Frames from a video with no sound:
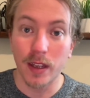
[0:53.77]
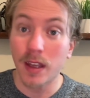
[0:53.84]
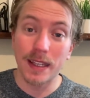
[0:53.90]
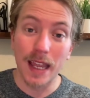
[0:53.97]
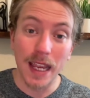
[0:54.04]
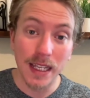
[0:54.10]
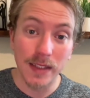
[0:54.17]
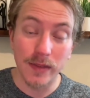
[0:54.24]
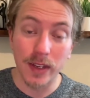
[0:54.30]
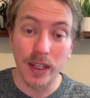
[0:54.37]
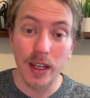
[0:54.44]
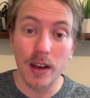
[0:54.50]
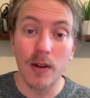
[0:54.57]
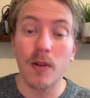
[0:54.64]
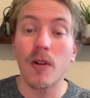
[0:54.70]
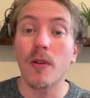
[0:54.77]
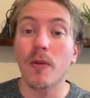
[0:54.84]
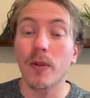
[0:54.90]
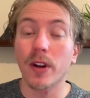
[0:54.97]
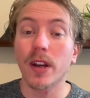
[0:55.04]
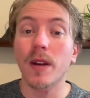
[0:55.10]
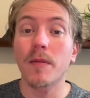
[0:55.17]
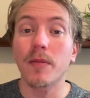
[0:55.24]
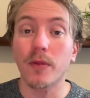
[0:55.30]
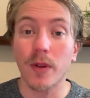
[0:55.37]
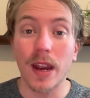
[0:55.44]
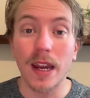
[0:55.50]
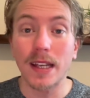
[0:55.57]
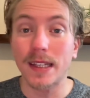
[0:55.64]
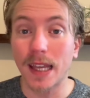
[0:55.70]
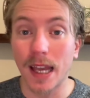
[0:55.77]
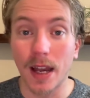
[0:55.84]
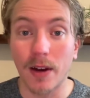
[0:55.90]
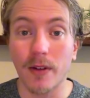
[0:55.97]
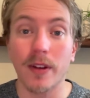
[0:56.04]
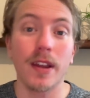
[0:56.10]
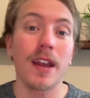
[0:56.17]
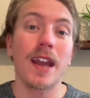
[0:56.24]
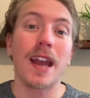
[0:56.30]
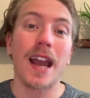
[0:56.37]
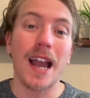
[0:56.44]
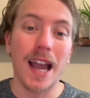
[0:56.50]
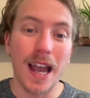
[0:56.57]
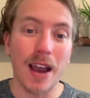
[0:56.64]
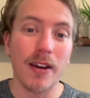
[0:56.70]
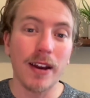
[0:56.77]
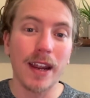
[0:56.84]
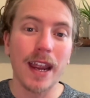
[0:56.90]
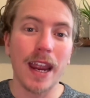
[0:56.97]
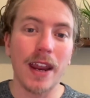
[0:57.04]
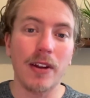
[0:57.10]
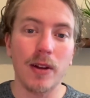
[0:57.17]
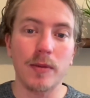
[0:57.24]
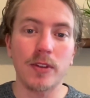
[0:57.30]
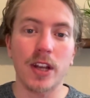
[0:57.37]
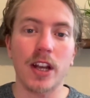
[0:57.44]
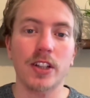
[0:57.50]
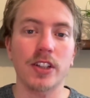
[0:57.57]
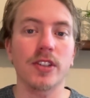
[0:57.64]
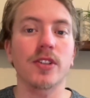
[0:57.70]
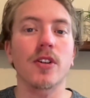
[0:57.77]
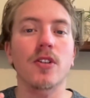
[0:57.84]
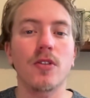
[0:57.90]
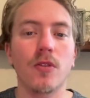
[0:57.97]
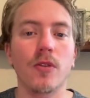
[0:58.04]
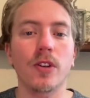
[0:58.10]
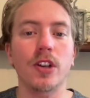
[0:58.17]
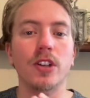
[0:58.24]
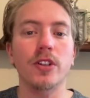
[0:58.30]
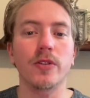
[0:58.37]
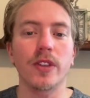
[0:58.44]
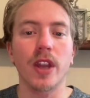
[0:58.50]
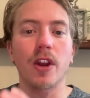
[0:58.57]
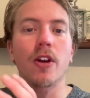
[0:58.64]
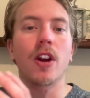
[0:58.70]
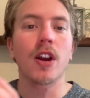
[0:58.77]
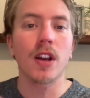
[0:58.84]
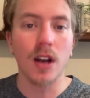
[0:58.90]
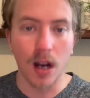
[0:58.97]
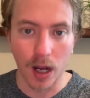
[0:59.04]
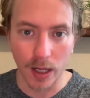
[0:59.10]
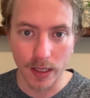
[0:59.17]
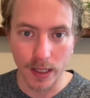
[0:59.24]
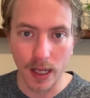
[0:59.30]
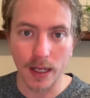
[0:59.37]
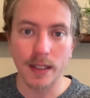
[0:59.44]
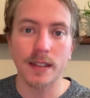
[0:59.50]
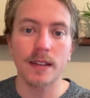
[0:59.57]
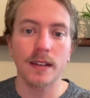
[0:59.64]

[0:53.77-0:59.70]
In today's video, we're gonna break down how to handle objections according to their context.